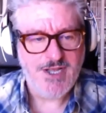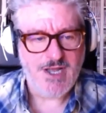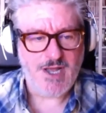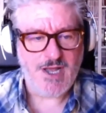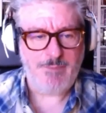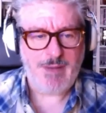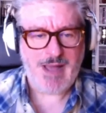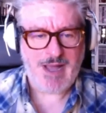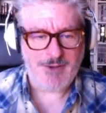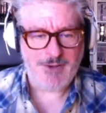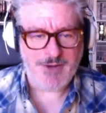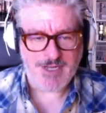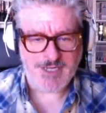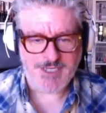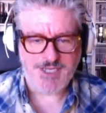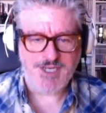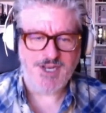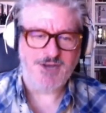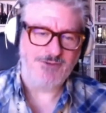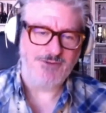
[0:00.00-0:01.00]
about it,
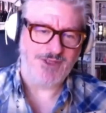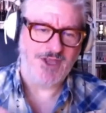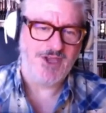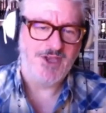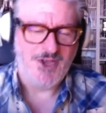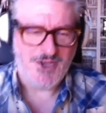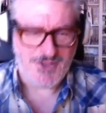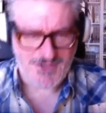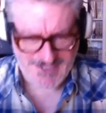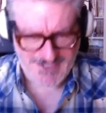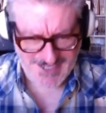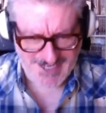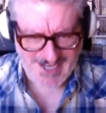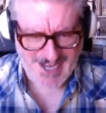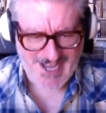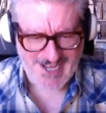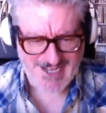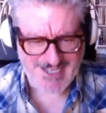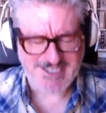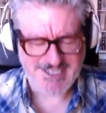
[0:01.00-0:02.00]
you know, with the
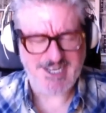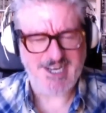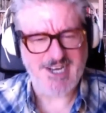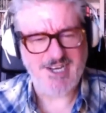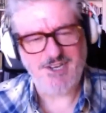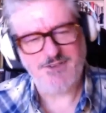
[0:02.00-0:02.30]
DA saying